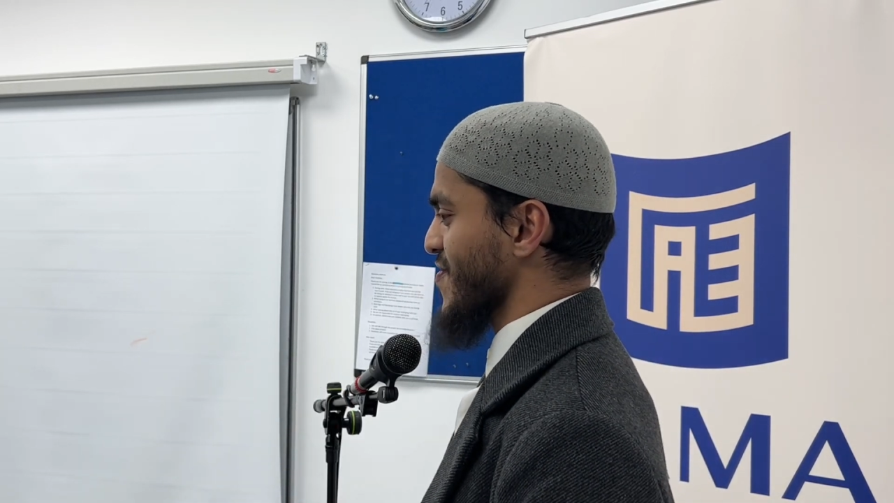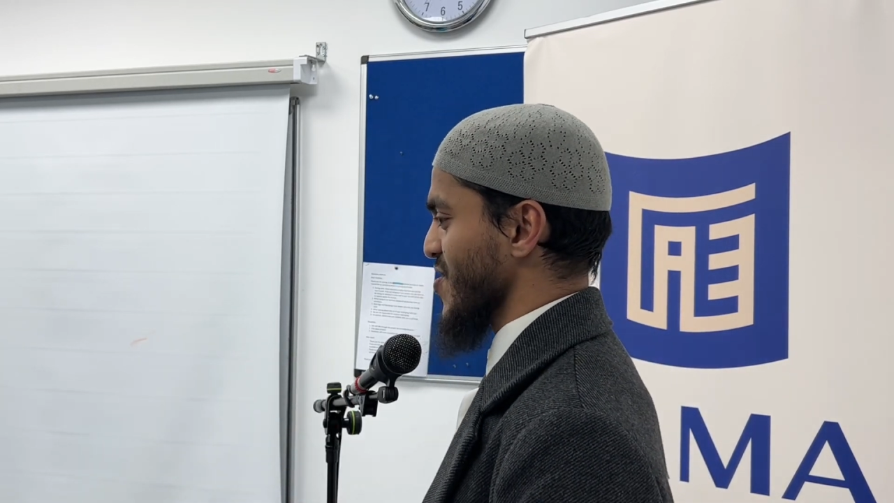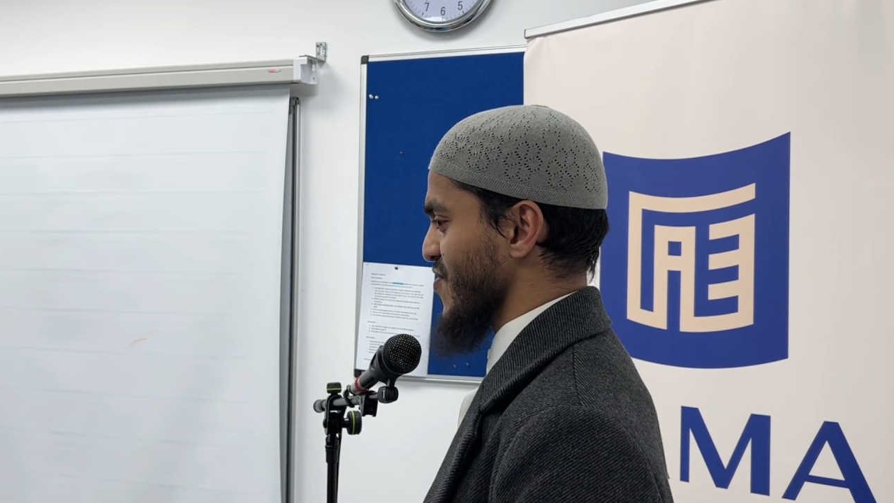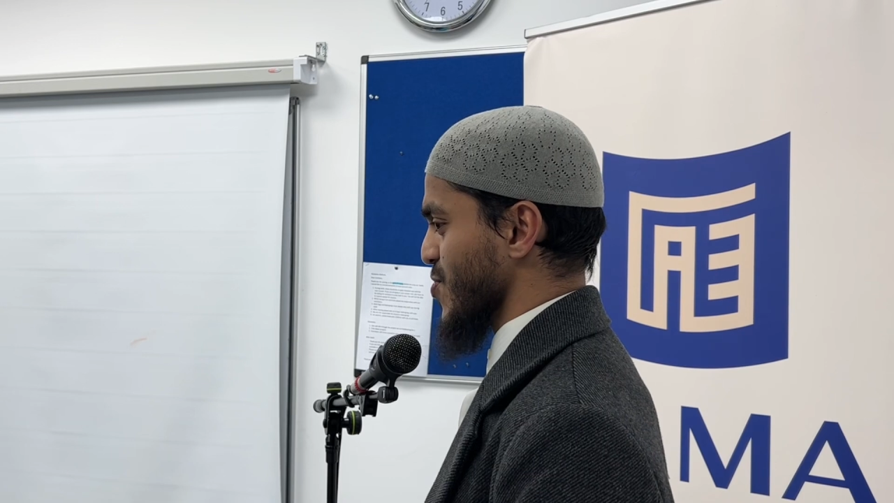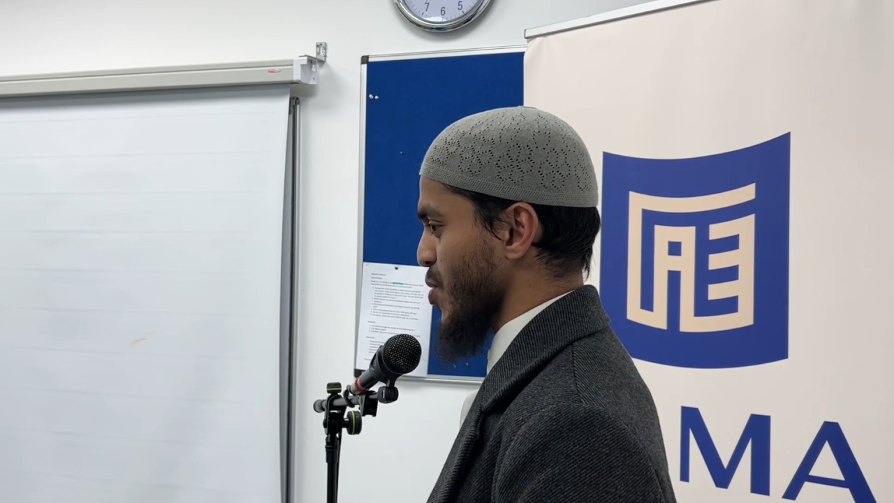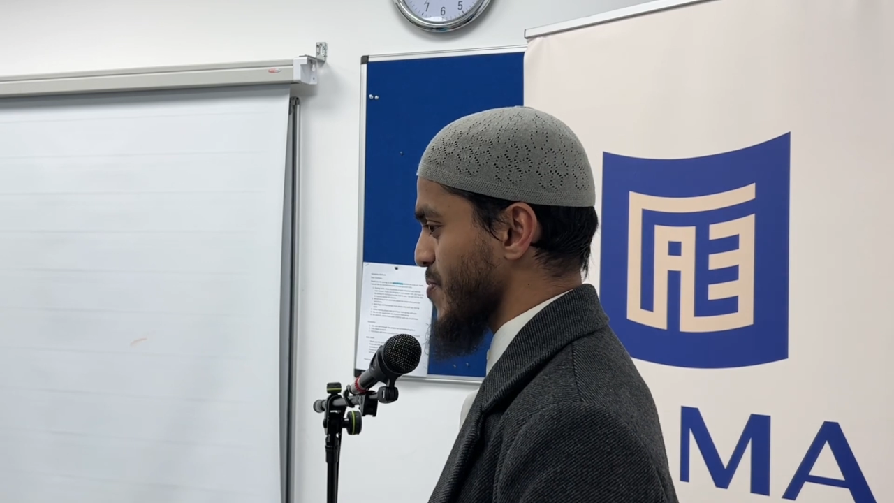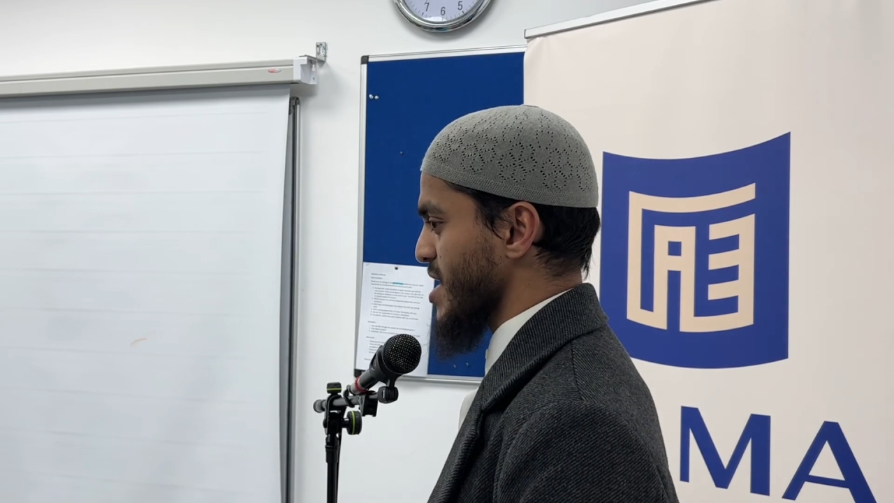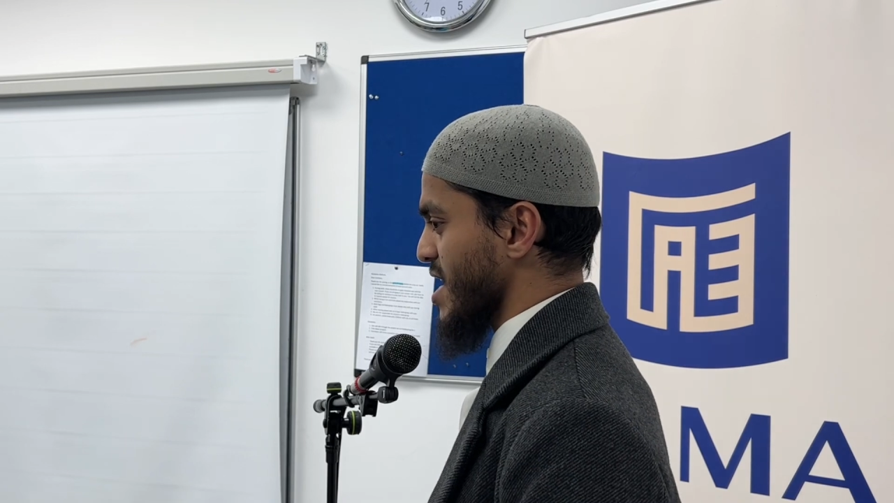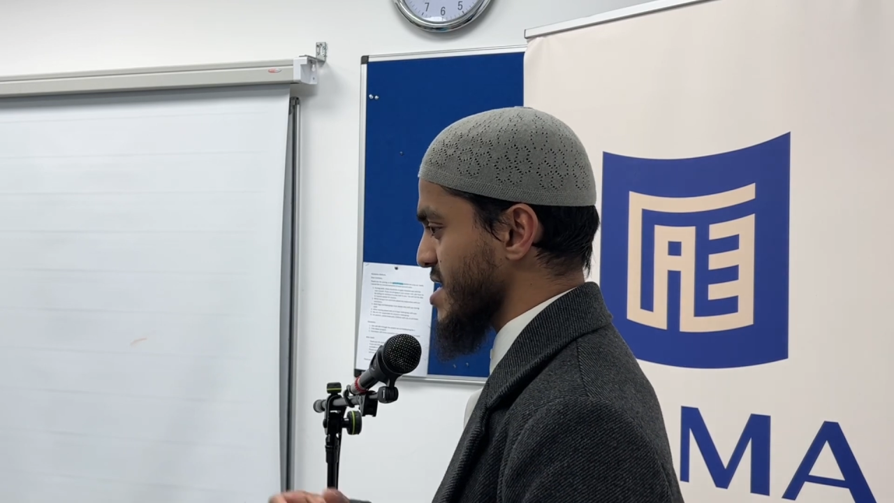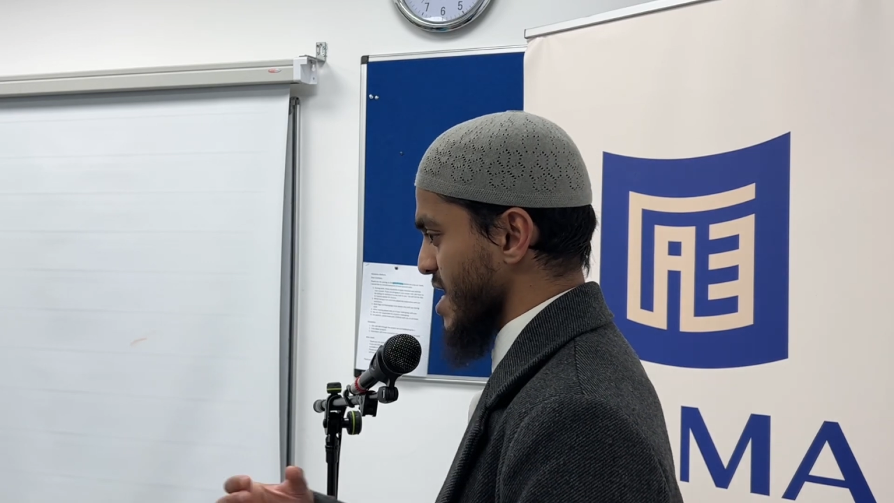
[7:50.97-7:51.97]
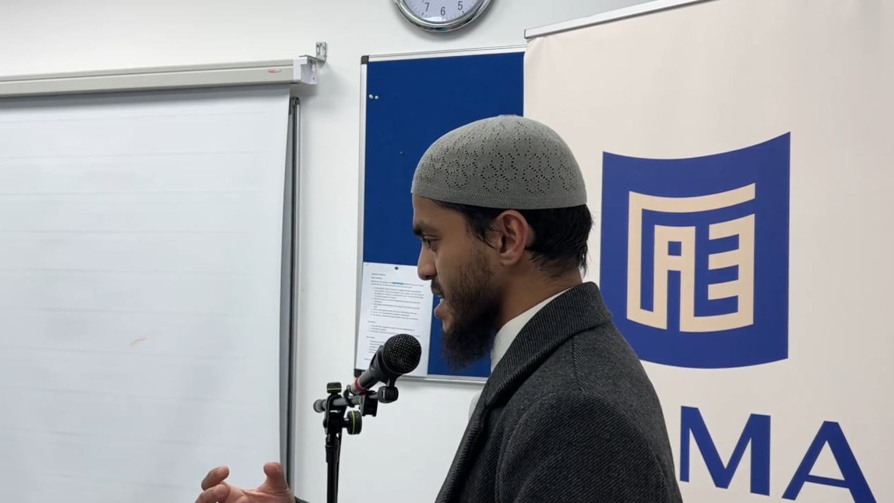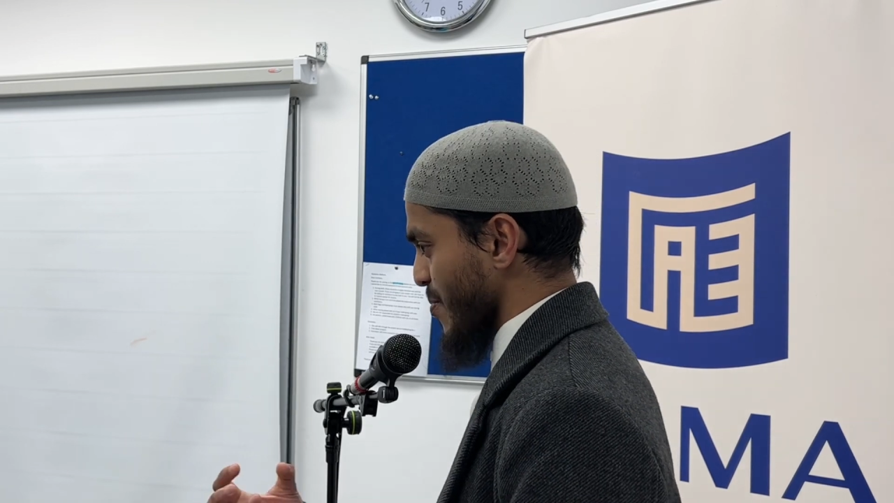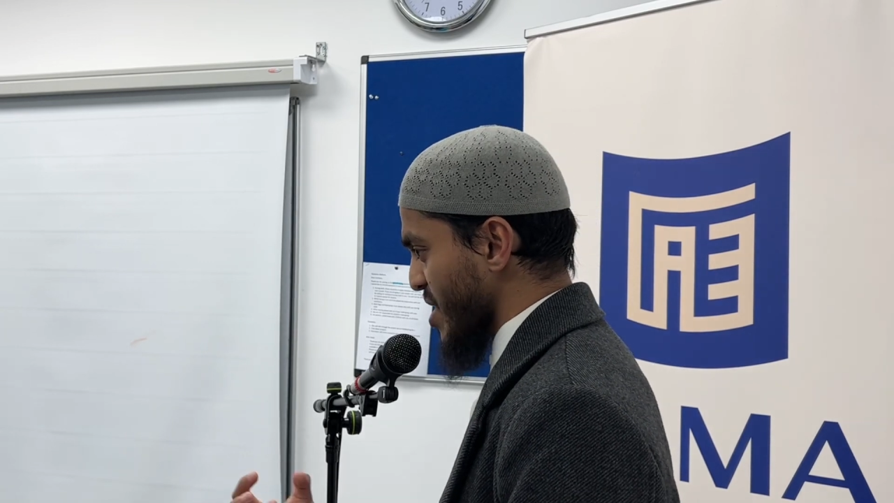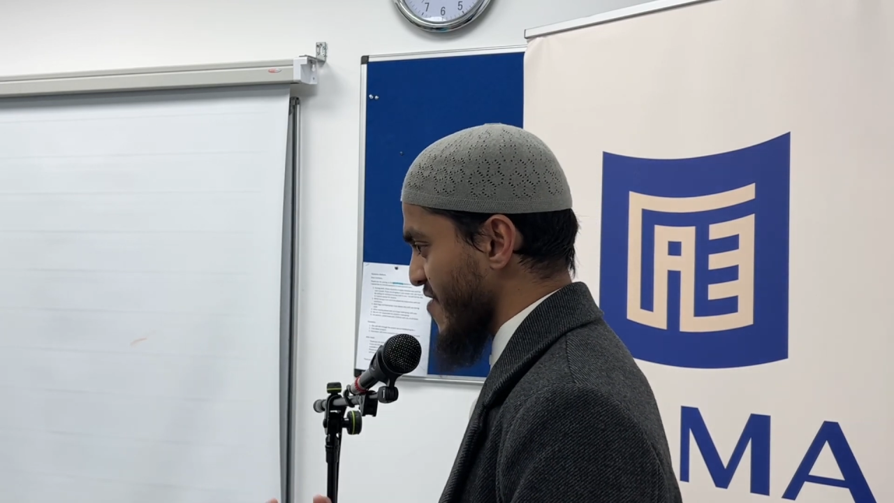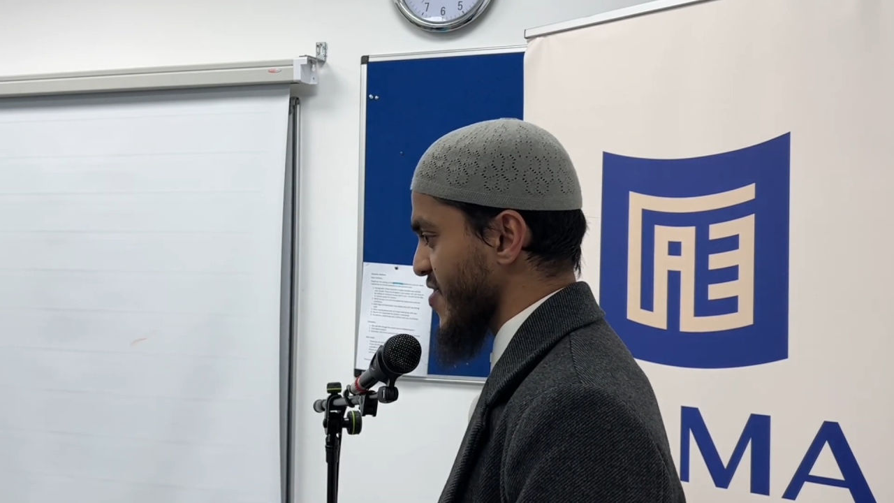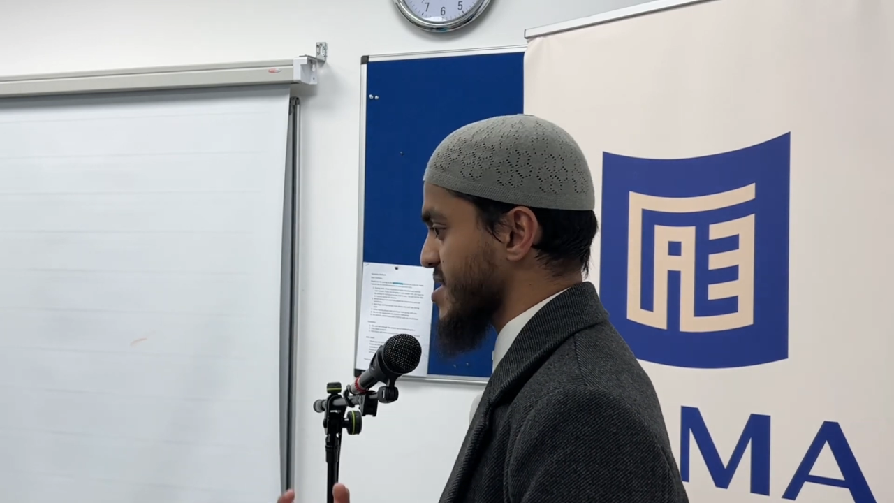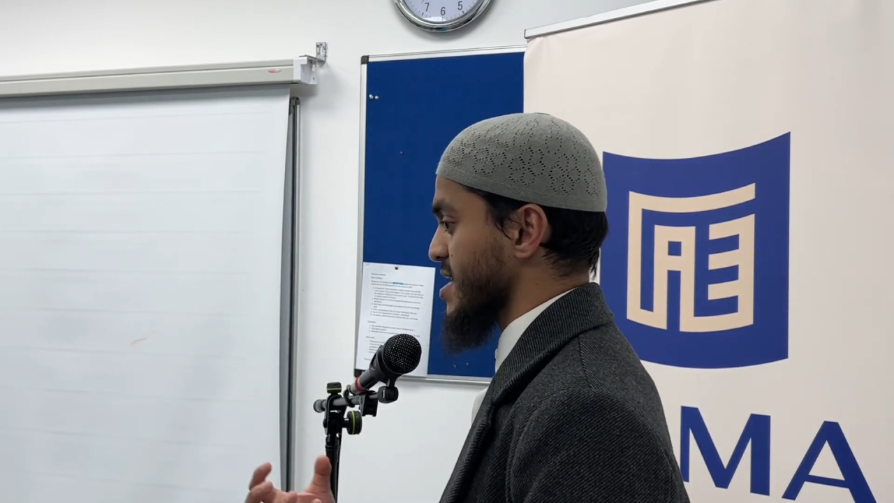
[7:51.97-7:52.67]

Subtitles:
first verse properly, at least take some benefits,